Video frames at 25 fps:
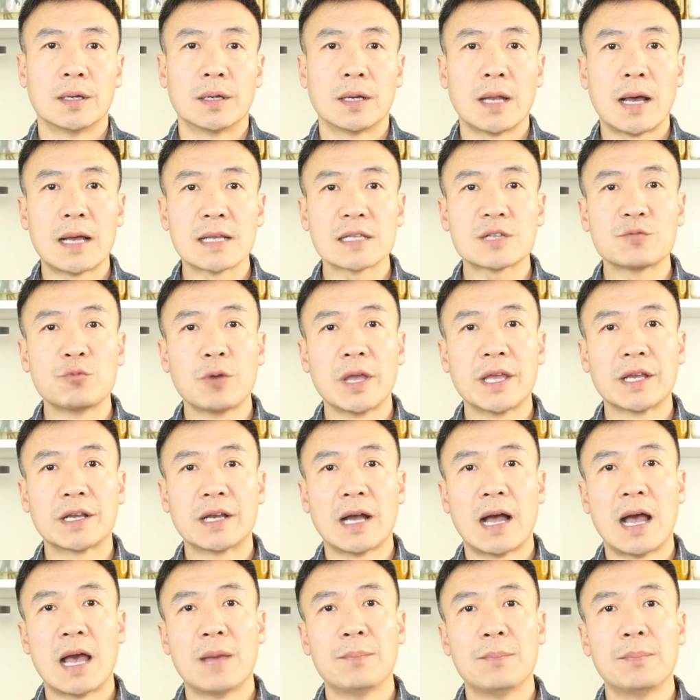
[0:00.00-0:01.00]
Last
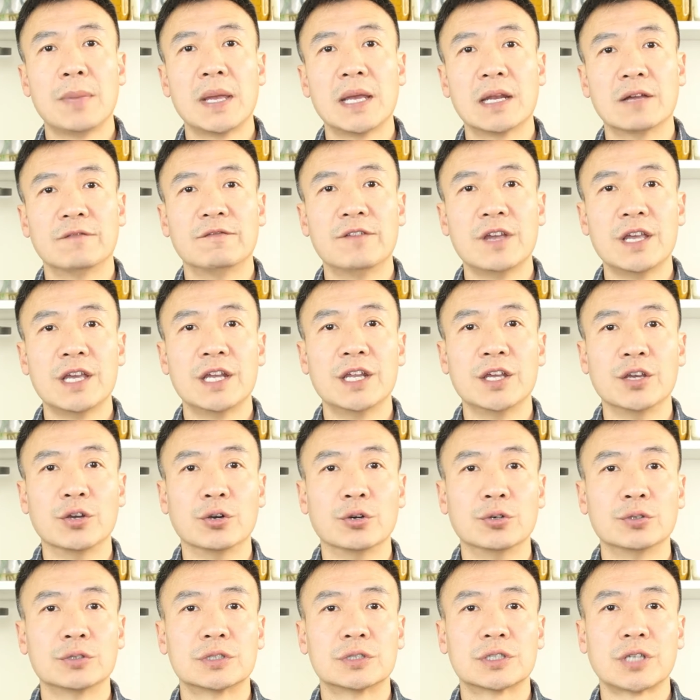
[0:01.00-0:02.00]
week, I made a
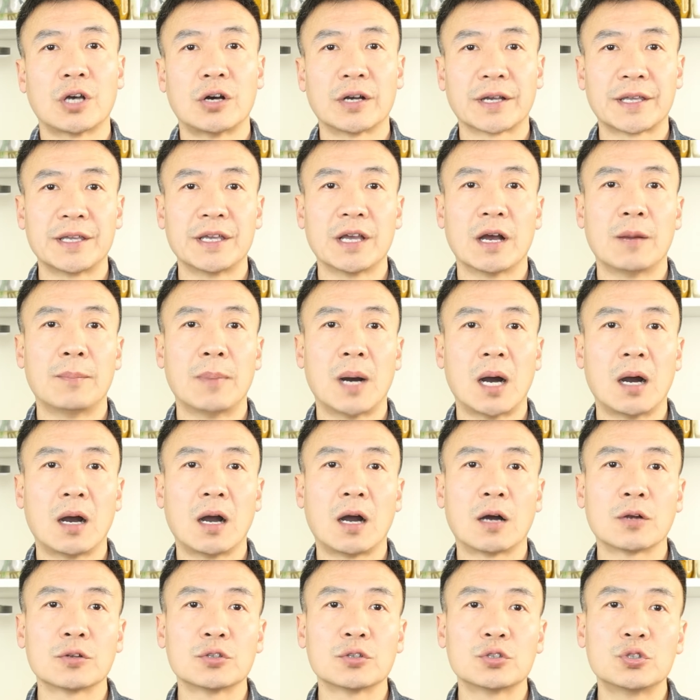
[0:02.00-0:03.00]
video talking
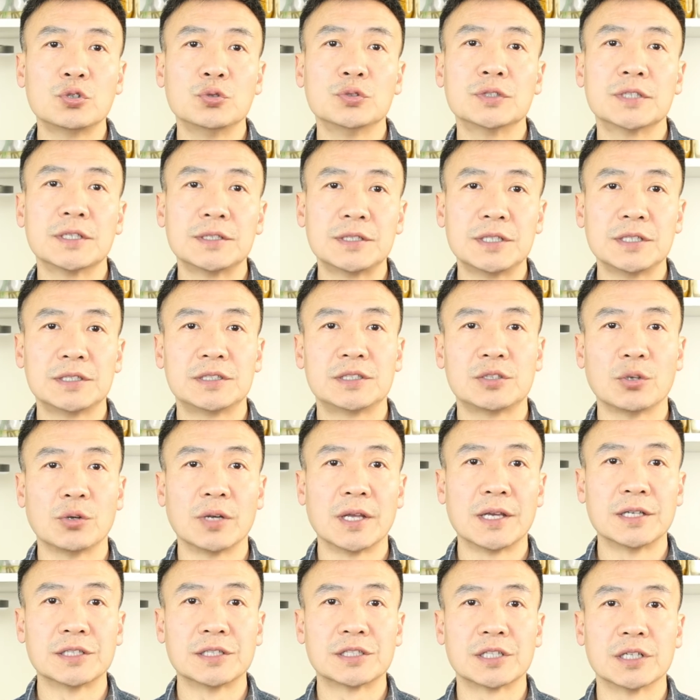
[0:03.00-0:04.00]
about how to do the
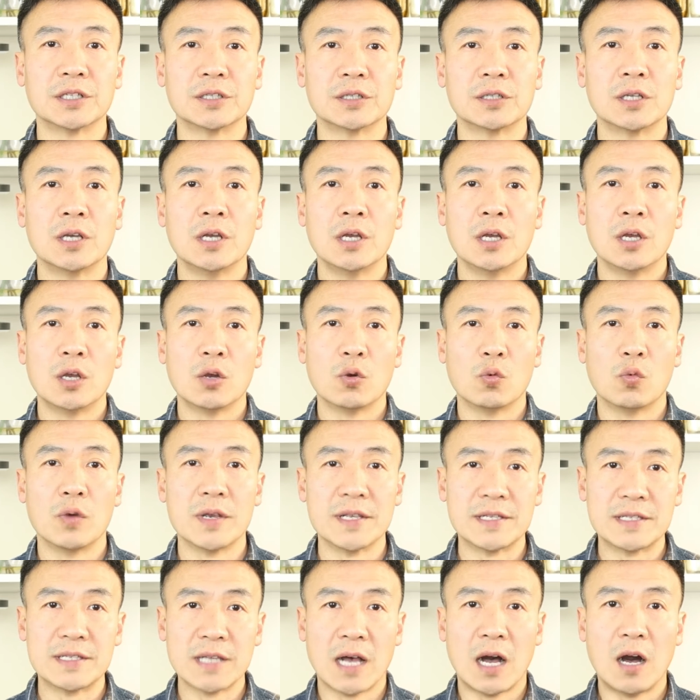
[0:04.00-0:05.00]
distillation
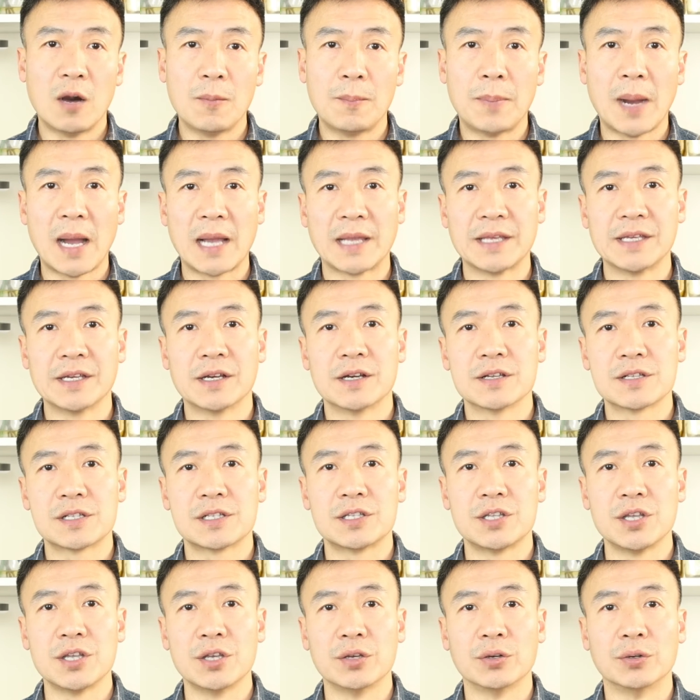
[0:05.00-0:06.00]
without buying a
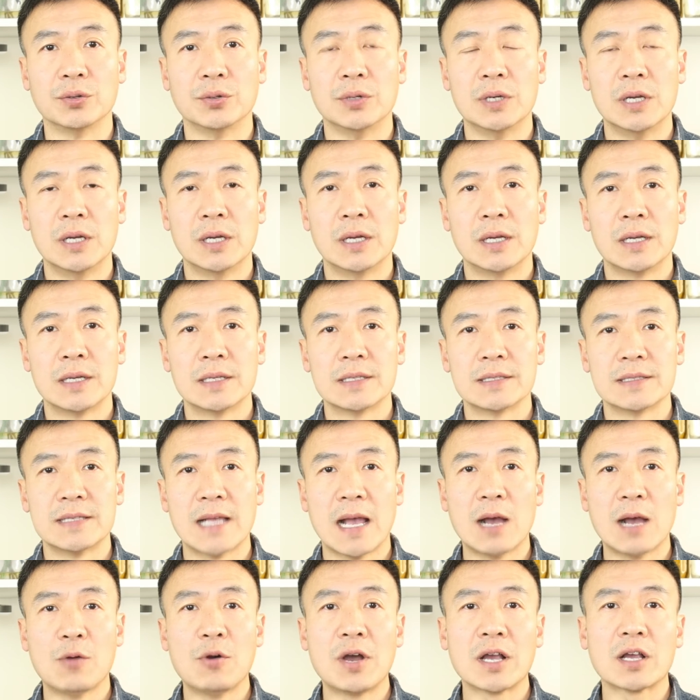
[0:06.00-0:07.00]
still.
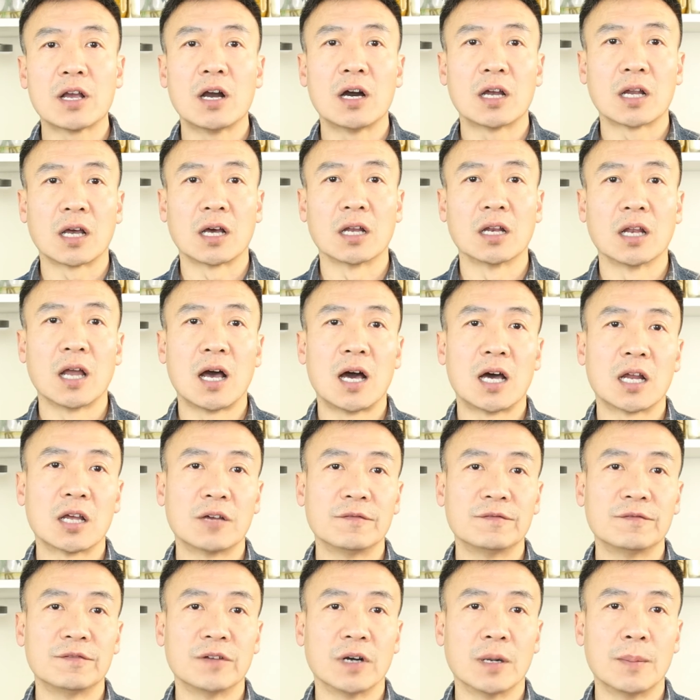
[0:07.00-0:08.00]
That one got a lot
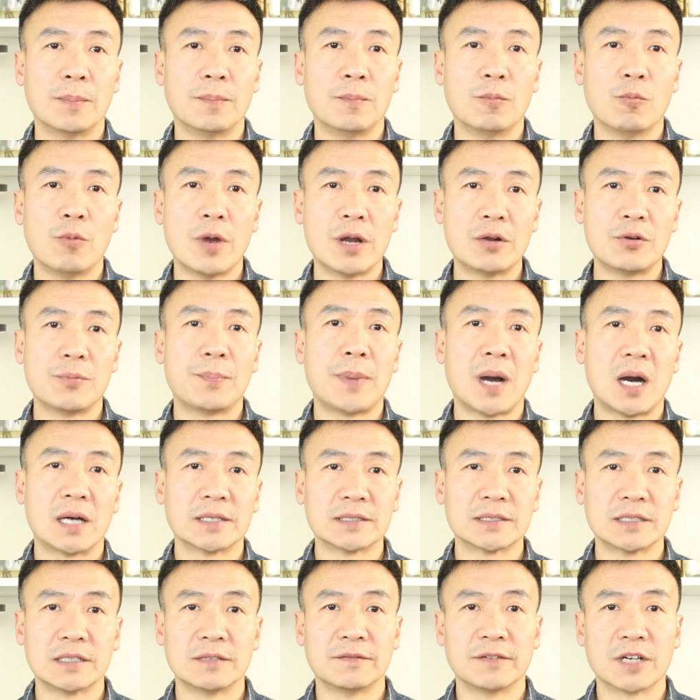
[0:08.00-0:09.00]
of very
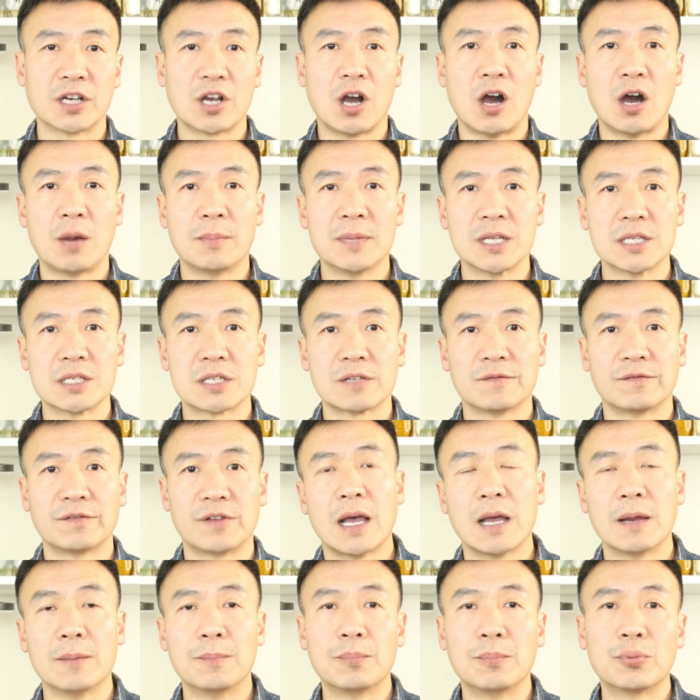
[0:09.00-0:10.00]
positive comments.
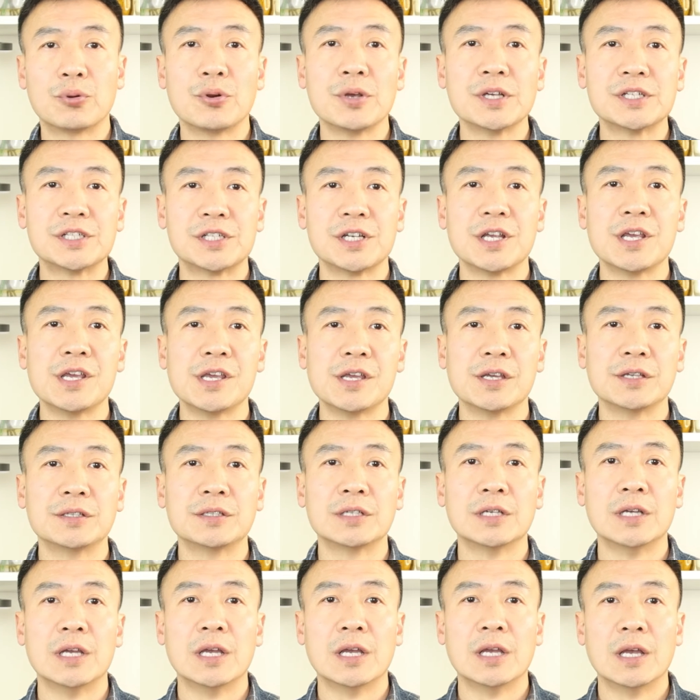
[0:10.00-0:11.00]
I
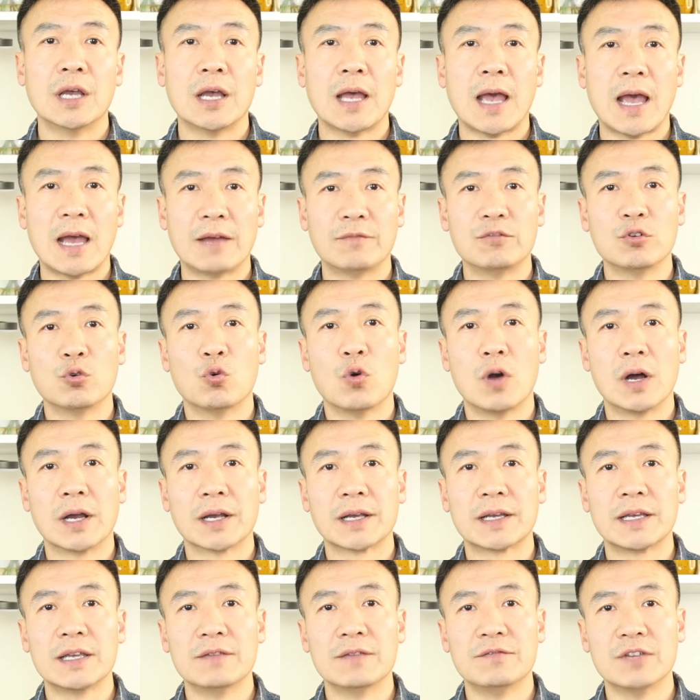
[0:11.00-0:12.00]
appreciate
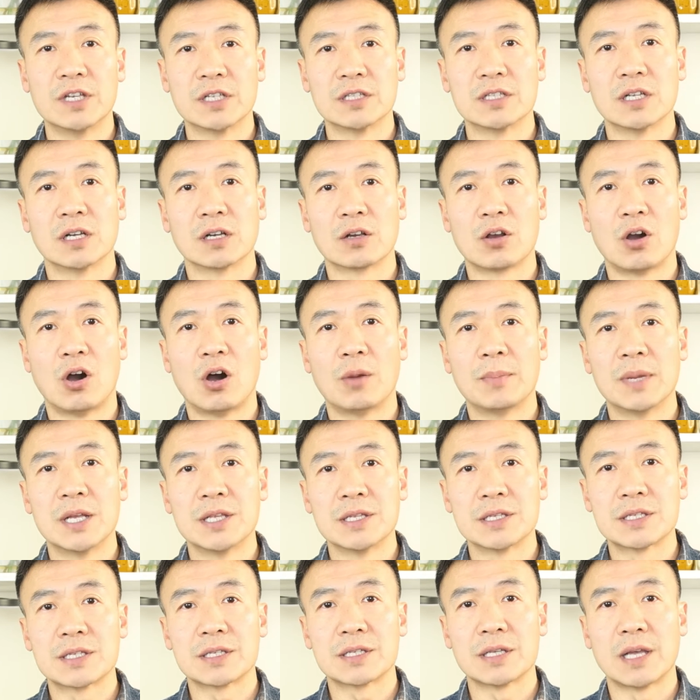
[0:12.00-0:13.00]
everyone giving the
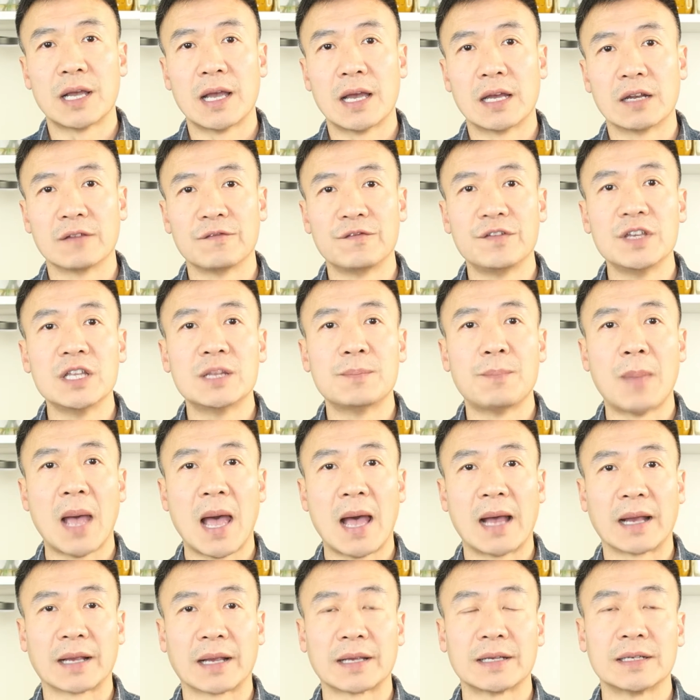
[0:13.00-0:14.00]
comments and the
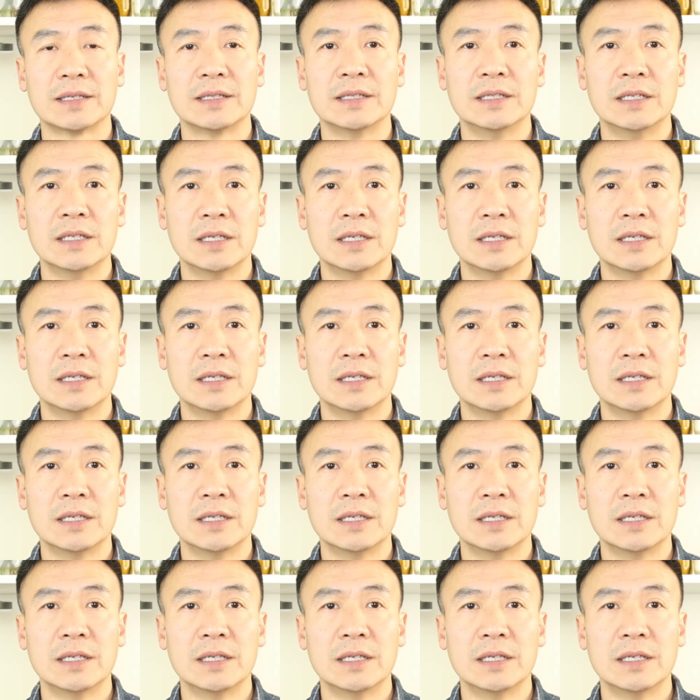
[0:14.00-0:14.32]
feedback.